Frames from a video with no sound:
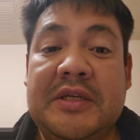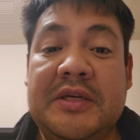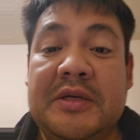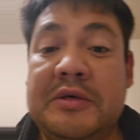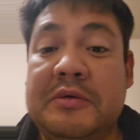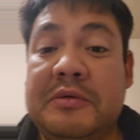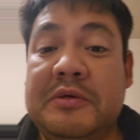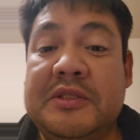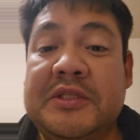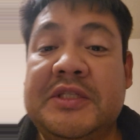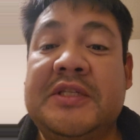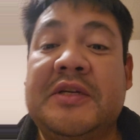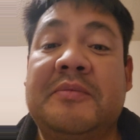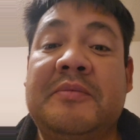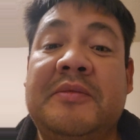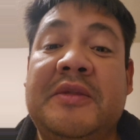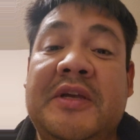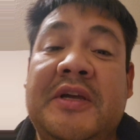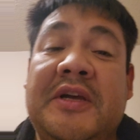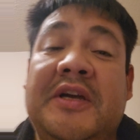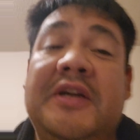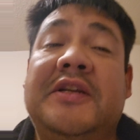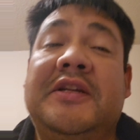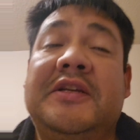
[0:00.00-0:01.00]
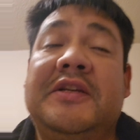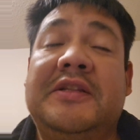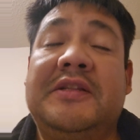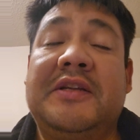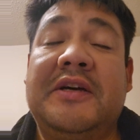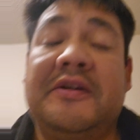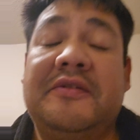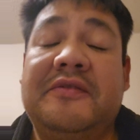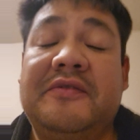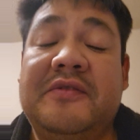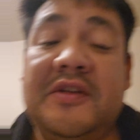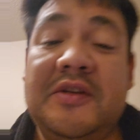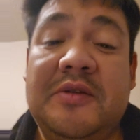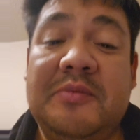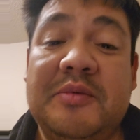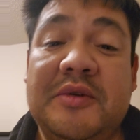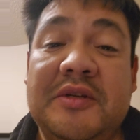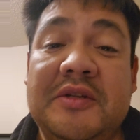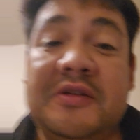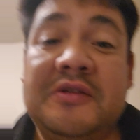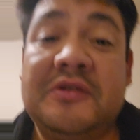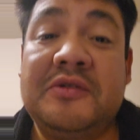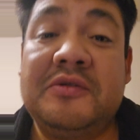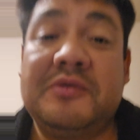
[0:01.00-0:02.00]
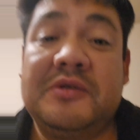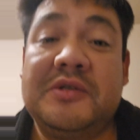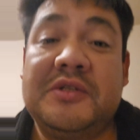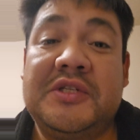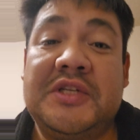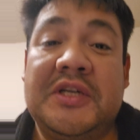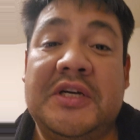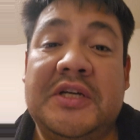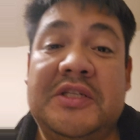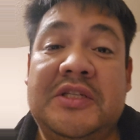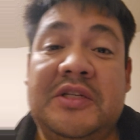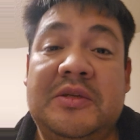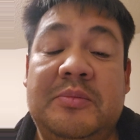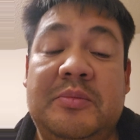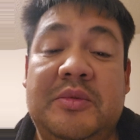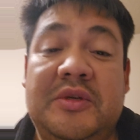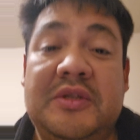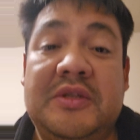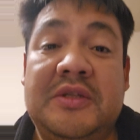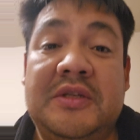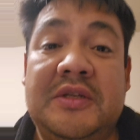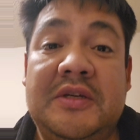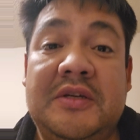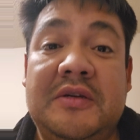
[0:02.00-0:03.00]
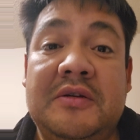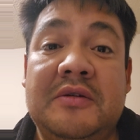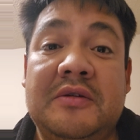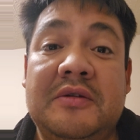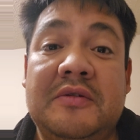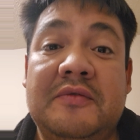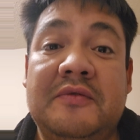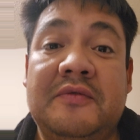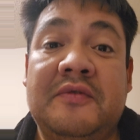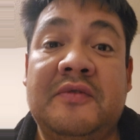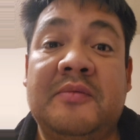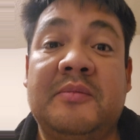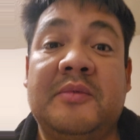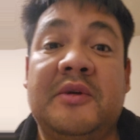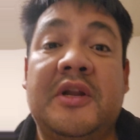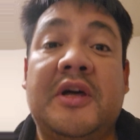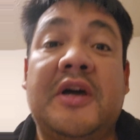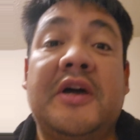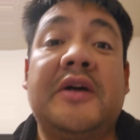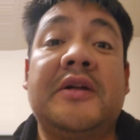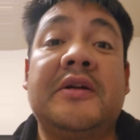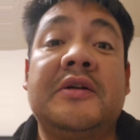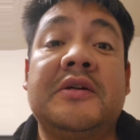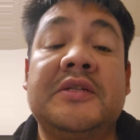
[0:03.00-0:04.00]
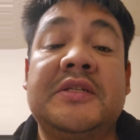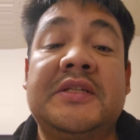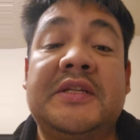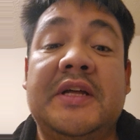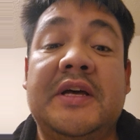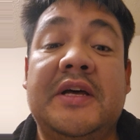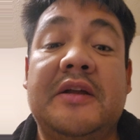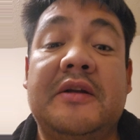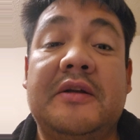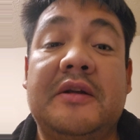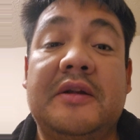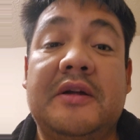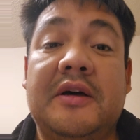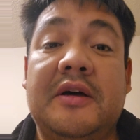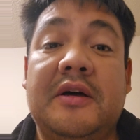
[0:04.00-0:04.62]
It was something I did dive deep into with ChatGPT, and from what I understand,